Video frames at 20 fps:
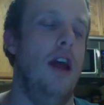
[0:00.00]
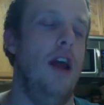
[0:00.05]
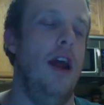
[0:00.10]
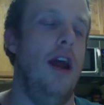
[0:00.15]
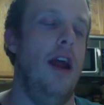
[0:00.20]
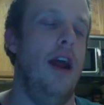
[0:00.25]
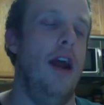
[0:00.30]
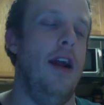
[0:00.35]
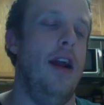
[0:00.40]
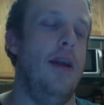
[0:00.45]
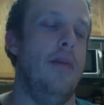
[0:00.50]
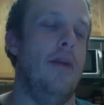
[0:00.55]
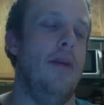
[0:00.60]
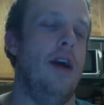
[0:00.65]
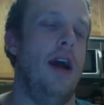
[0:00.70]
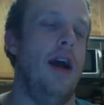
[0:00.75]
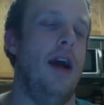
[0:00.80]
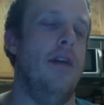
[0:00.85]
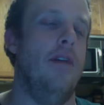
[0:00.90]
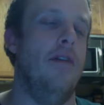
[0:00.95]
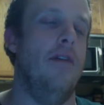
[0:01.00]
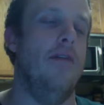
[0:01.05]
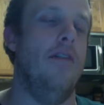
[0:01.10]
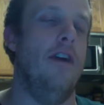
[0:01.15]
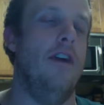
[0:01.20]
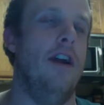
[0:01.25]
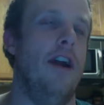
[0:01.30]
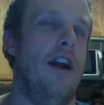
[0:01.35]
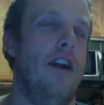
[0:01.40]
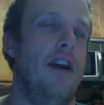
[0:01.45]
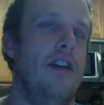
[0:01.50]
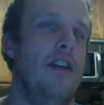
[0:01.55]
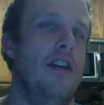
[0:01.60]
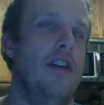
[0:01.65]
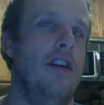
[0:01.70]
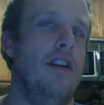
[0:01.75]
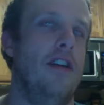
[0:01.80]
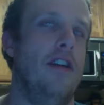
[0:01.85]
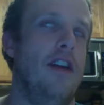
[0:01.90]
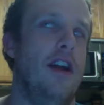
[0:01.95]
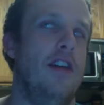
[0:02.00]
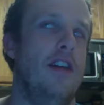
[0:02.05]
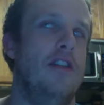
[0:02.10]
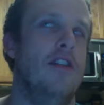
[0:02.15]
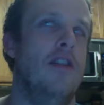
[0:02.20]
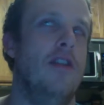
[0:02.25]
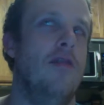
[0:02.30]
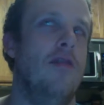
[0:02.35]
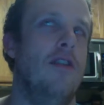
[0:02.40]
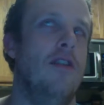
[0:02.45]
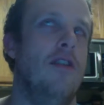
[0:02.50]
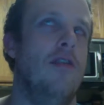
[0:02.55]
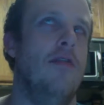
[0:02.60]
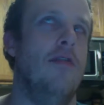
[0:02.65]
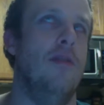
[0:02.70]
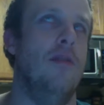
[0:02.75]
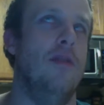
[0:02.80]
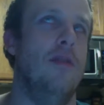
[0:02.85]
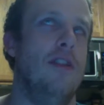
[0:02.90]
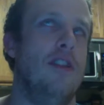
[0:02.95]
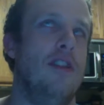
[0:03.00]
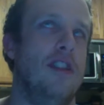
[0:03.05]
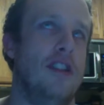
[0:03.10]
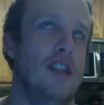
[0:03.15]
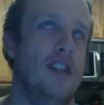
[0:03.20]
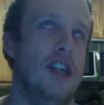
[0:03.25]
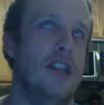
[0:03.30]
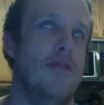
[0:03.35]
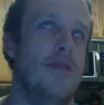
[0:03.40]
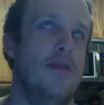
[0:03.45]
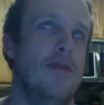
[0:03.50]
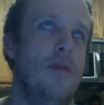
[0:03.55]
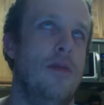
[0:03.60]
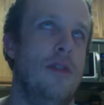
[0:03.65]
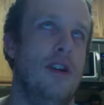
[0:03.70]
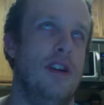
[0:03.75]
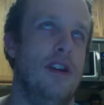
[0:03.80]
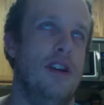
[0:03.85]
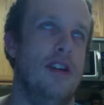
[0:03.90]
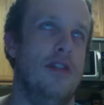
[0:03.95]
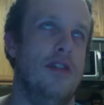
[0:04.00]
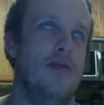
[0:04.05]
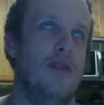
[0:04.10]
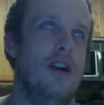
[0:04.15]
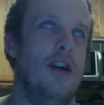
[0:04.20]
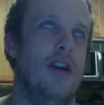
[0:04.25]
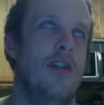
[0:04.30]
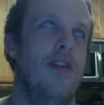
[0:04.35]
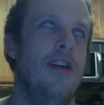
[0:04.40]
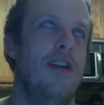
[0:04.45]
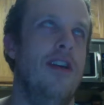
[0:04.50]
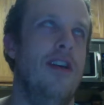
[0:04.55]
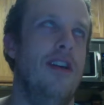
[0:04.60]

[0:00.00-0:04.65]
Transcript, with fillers: And I'm I have a fun idea that I don't know if it'll be successful because, well,